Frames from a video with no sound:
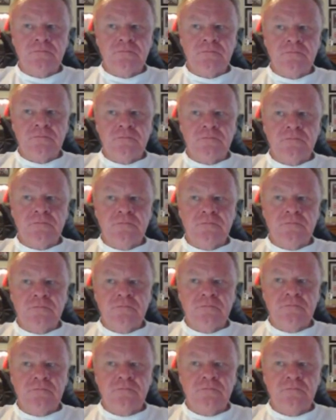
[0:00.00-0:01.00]

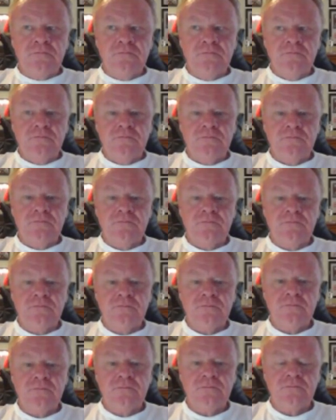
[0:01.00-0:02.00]

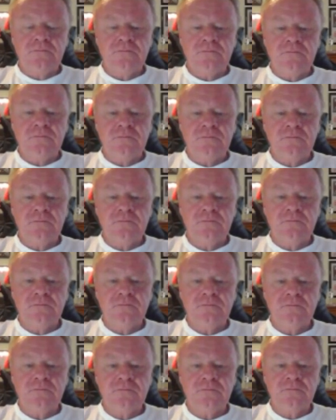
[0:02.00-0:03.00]

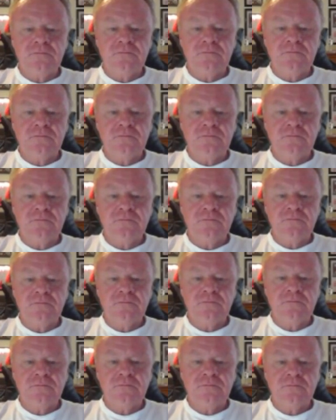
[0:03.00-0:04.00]

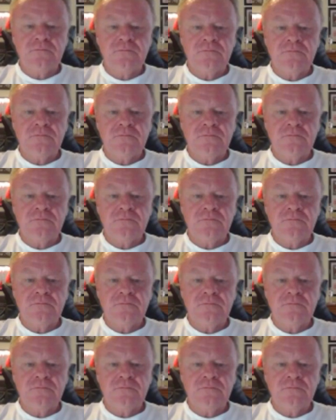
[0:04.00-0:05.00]

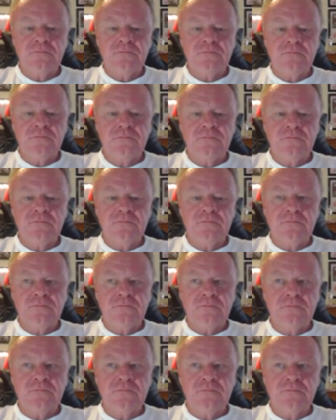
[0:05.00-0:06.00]

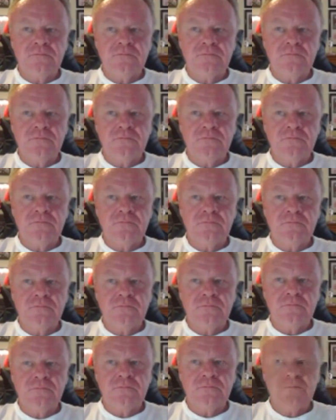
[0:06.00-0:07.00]

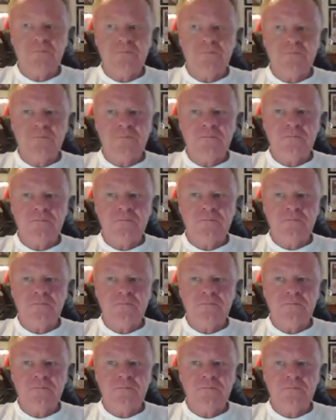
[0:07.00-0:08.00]
(silent)